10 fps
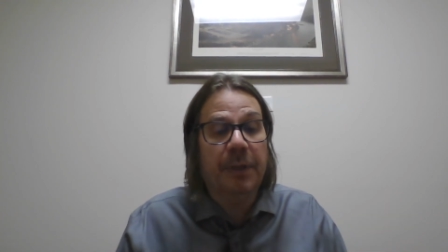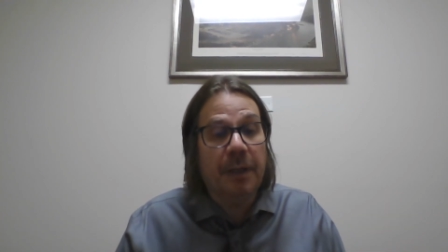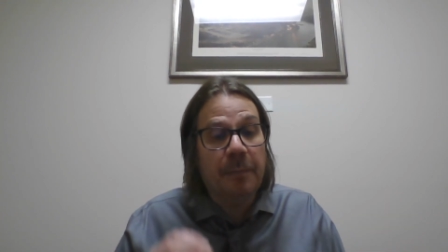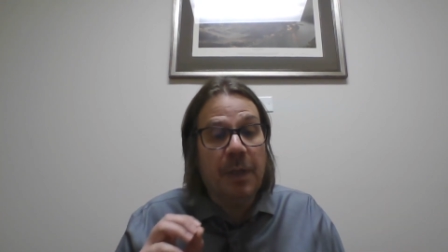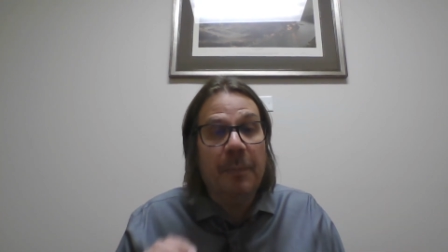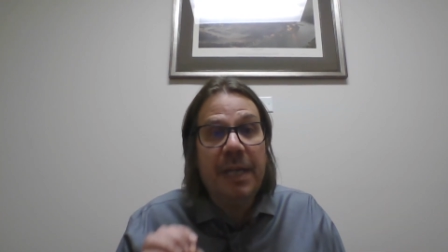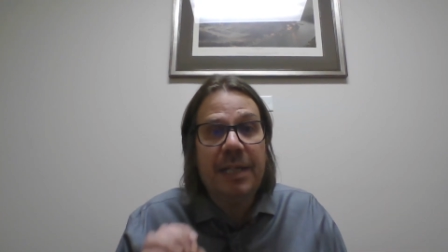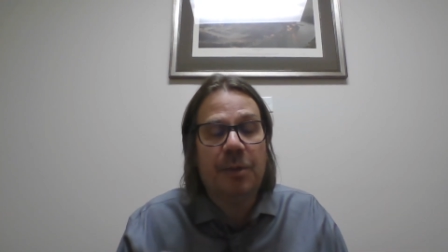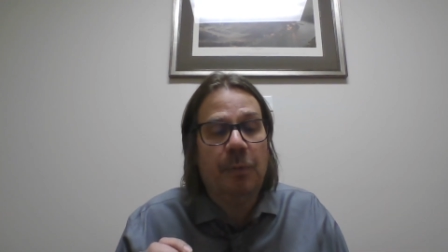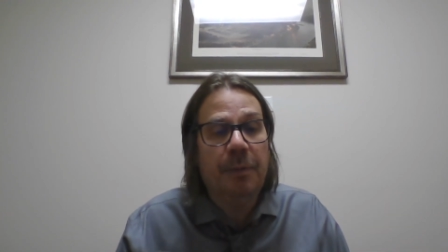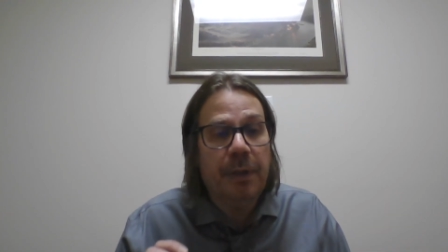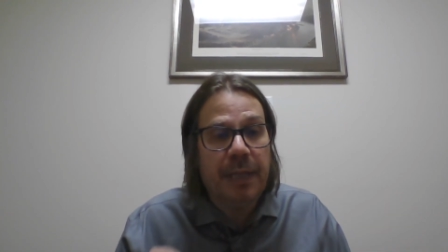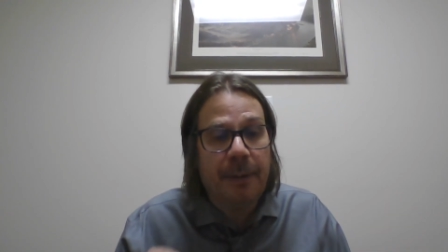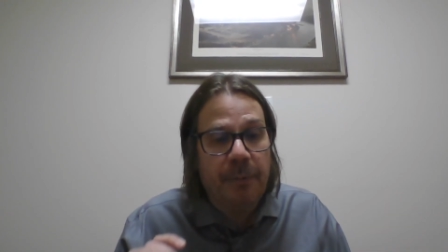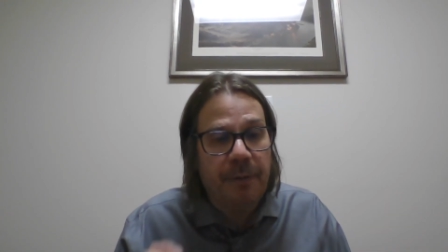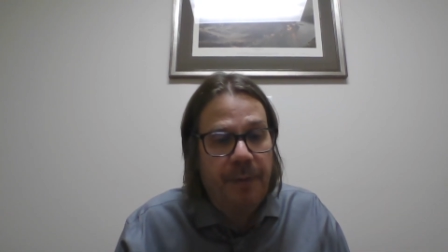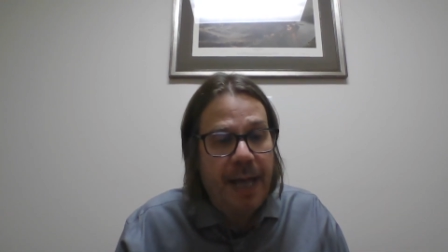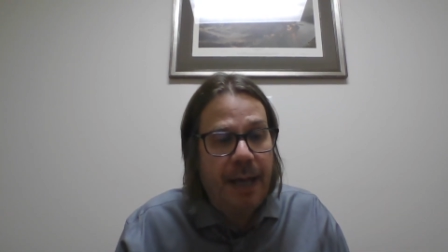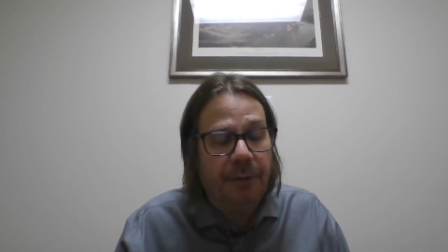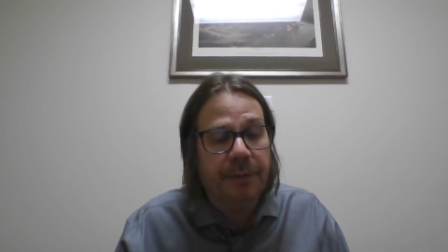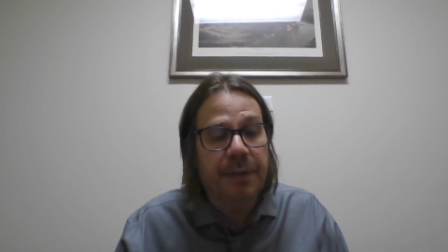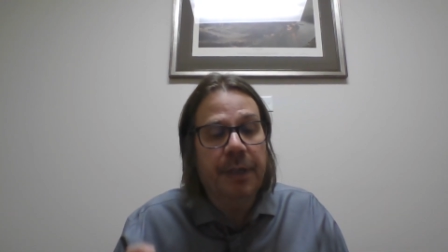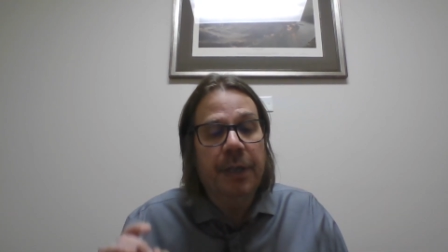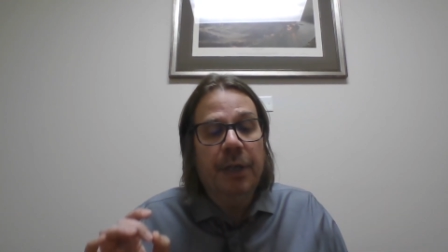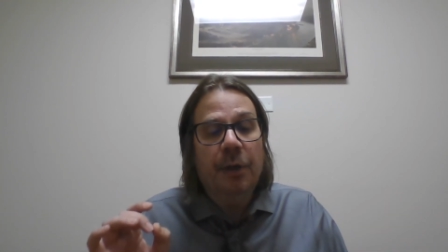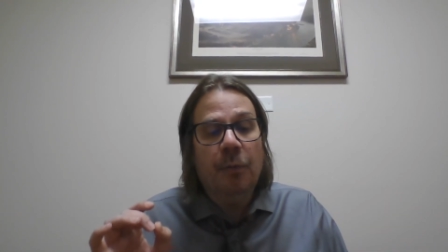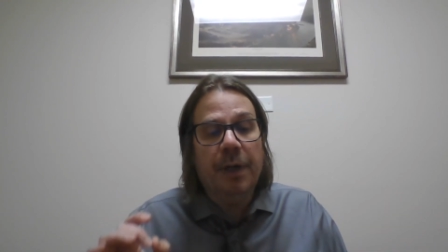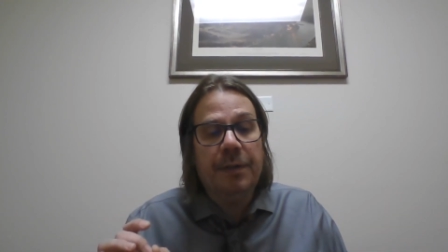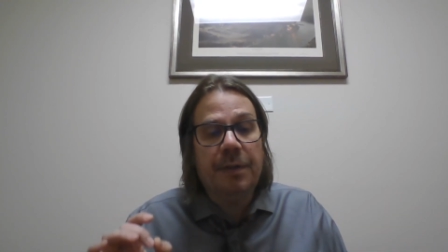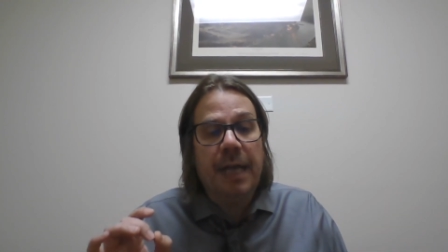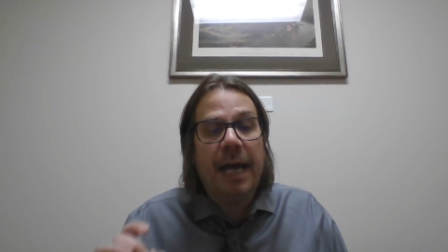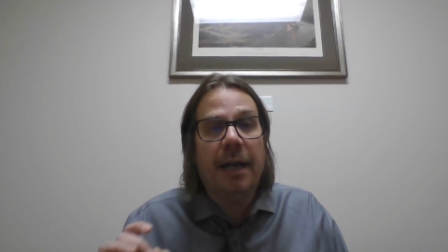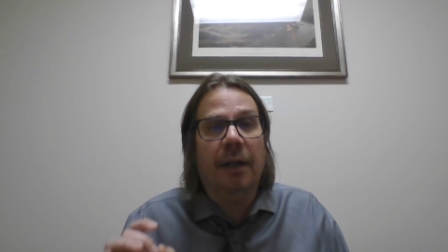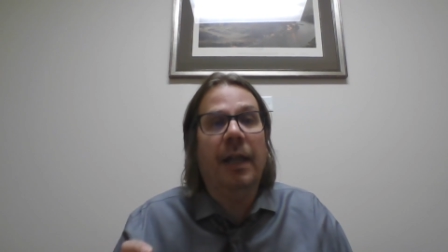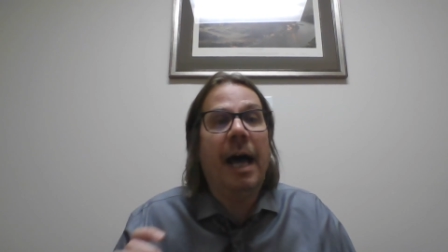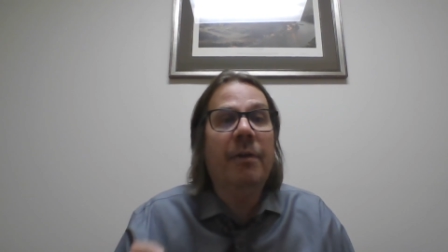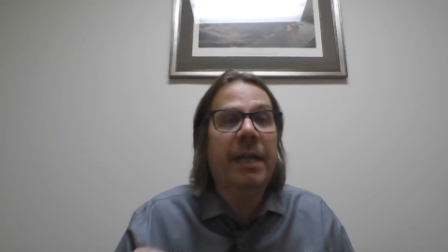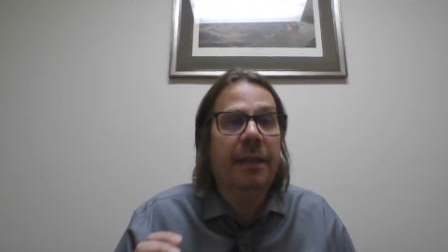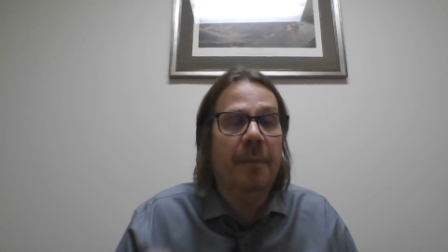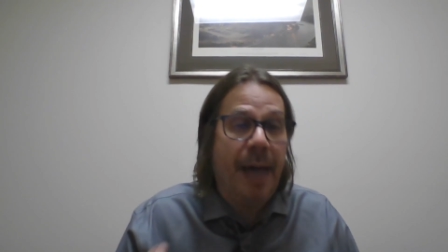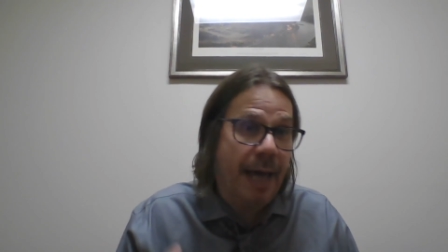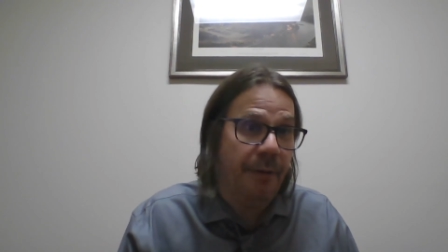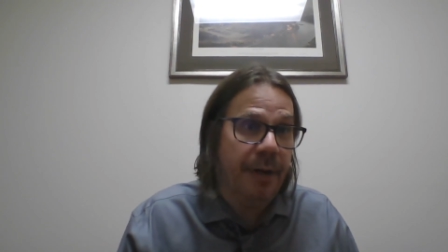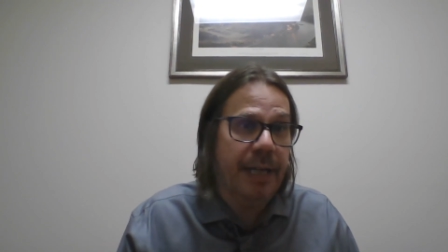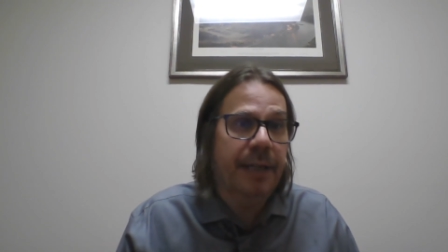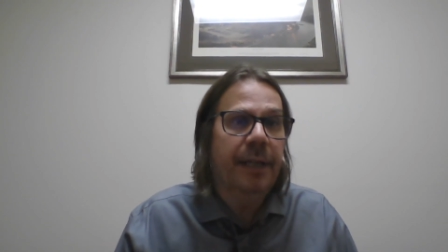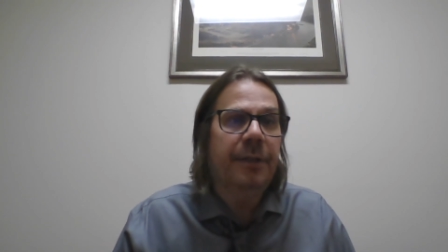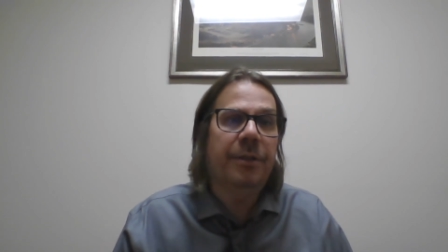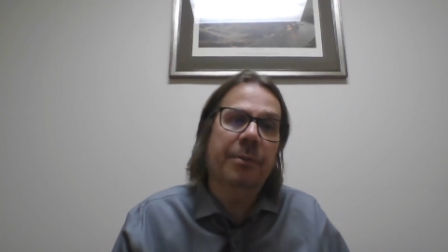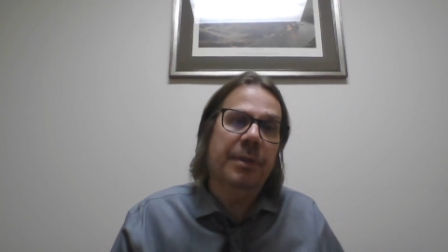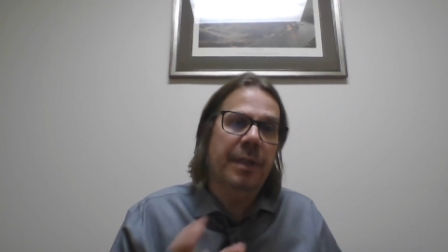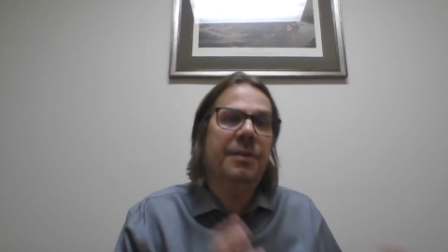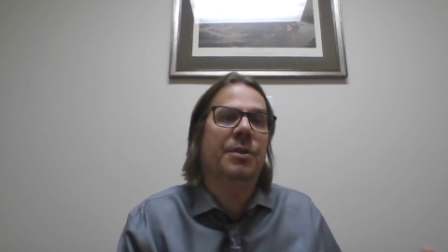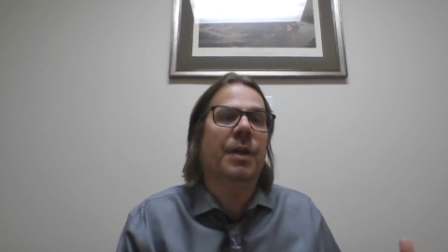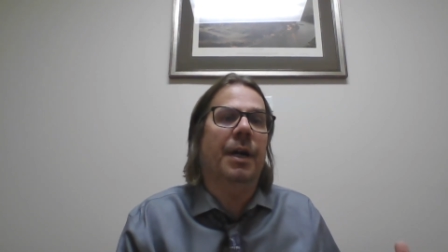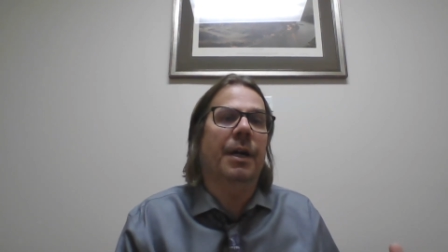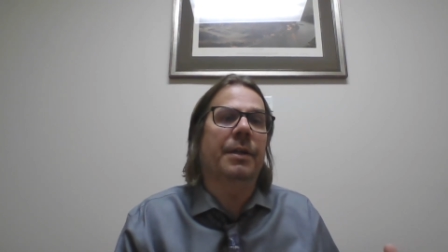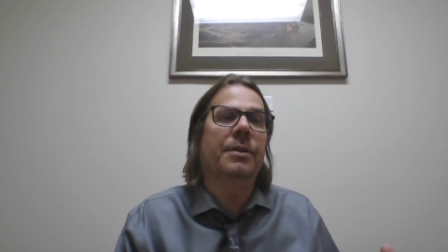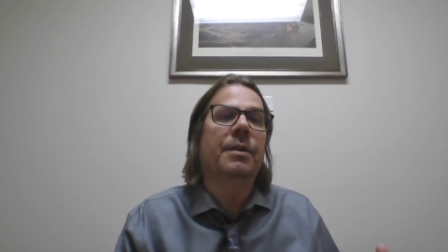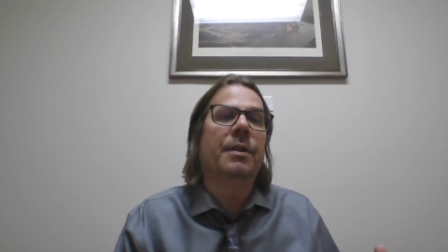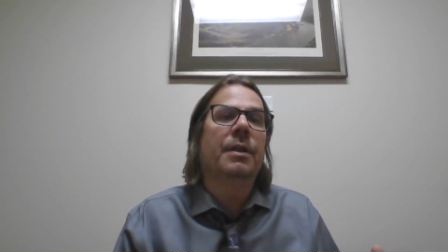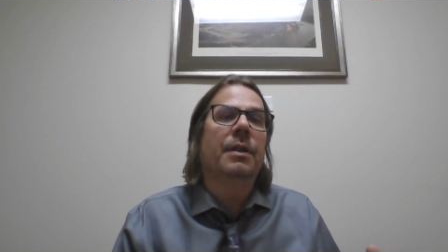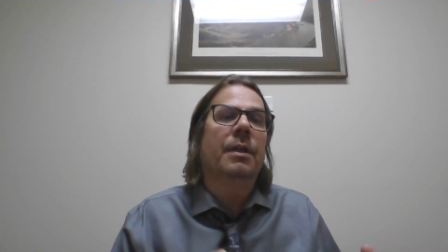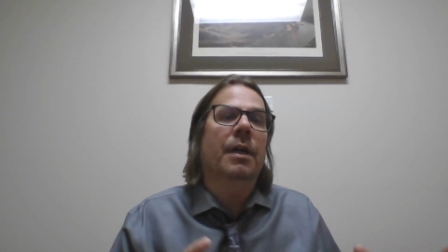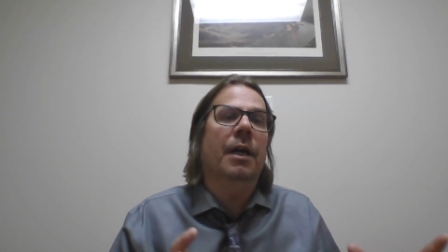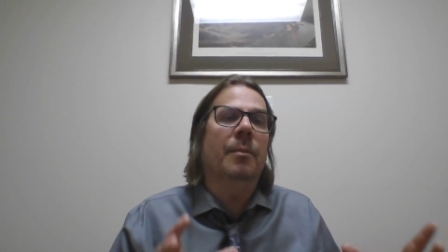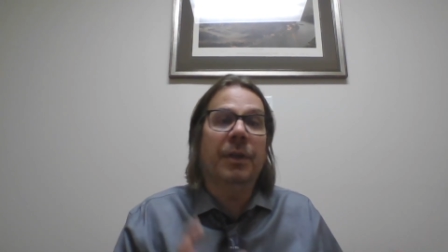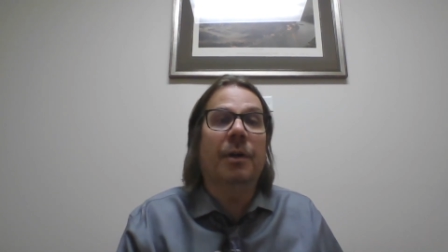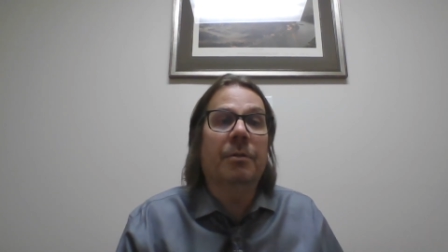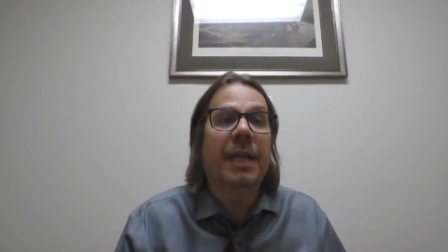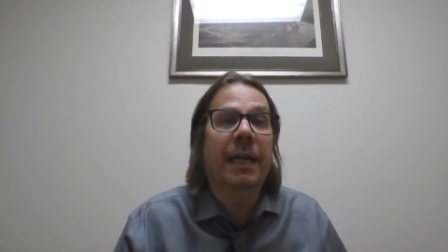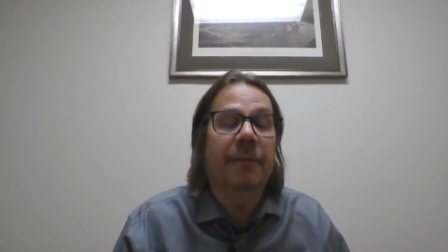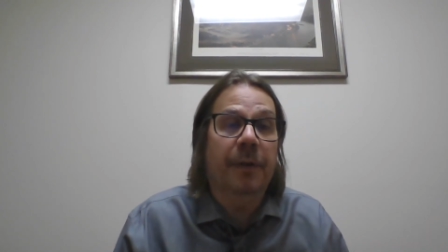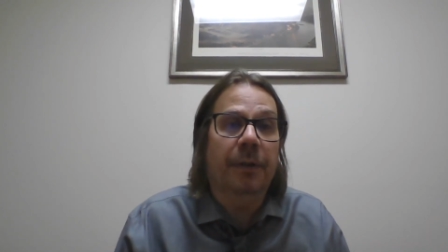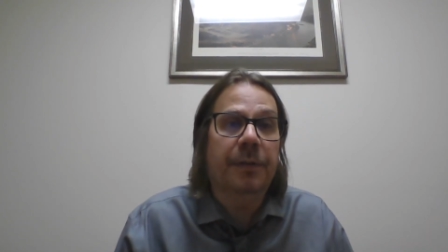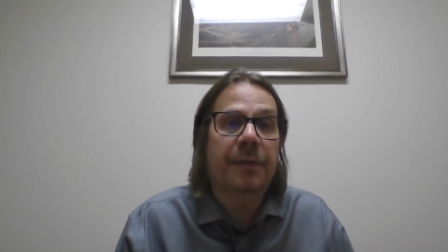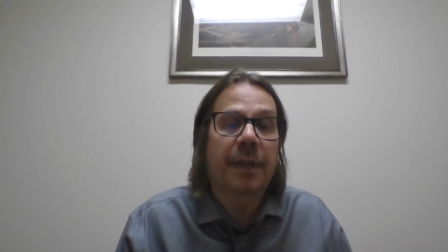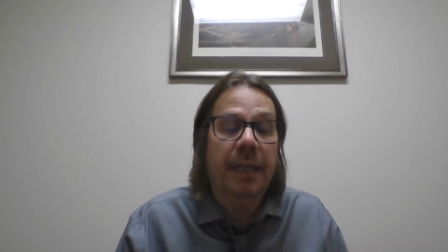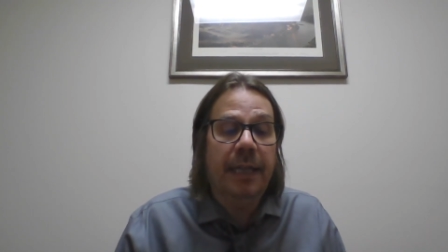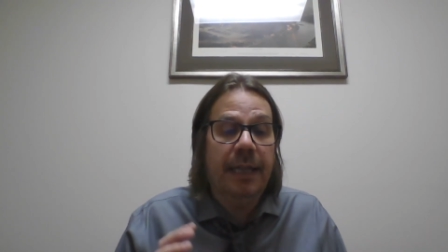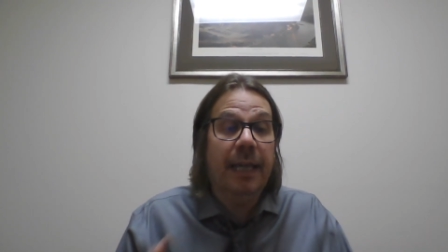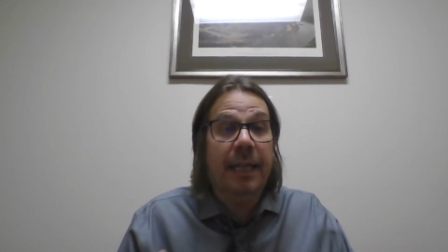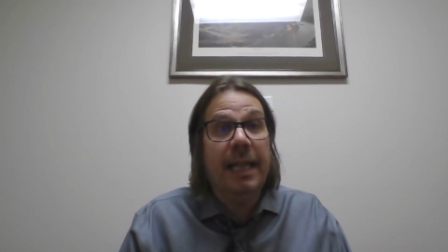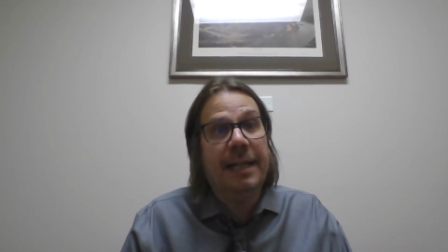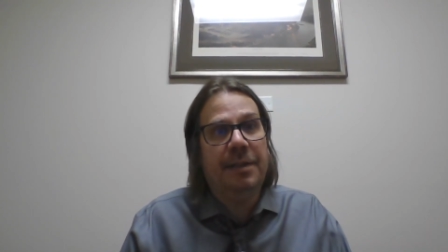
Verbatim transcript: But the, the biggest one that we found was not allowing the battery to discharge uh, below 10 volts. And, and that's